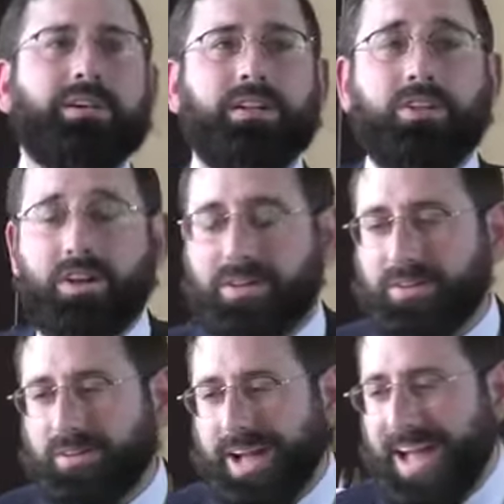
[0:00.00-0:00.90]
Look,
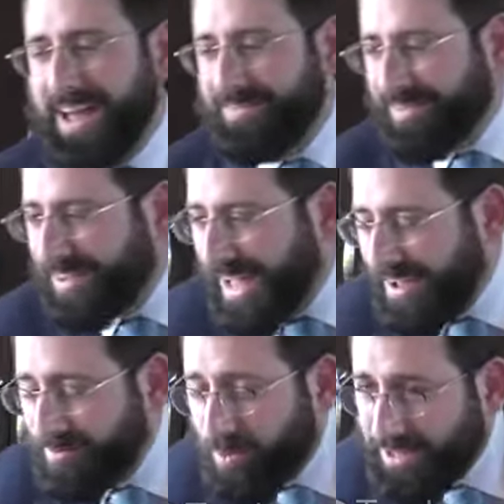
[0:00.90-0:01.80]
I have uh, I
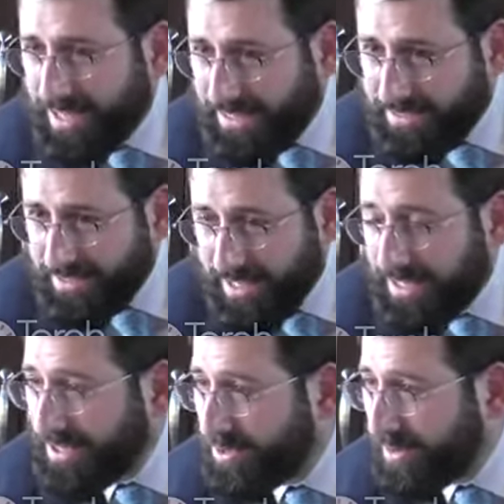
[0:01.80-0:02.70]
have one last thing that I
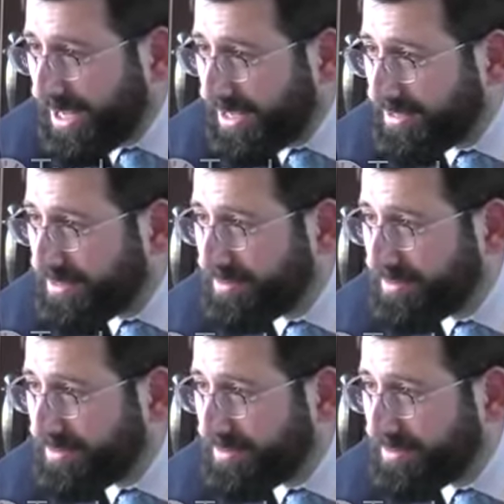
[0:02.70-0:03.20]
didn't create.